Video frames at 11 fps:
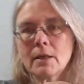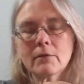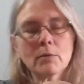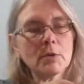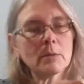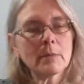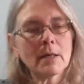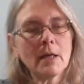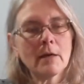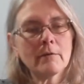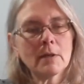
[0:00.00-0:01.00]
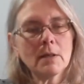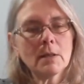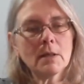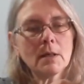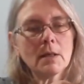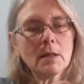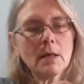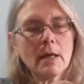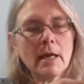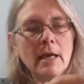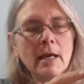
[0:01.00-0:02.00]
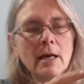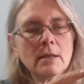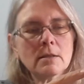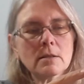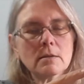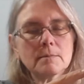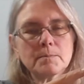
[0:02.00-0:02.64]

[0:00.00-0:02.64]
I never put them on heavy. And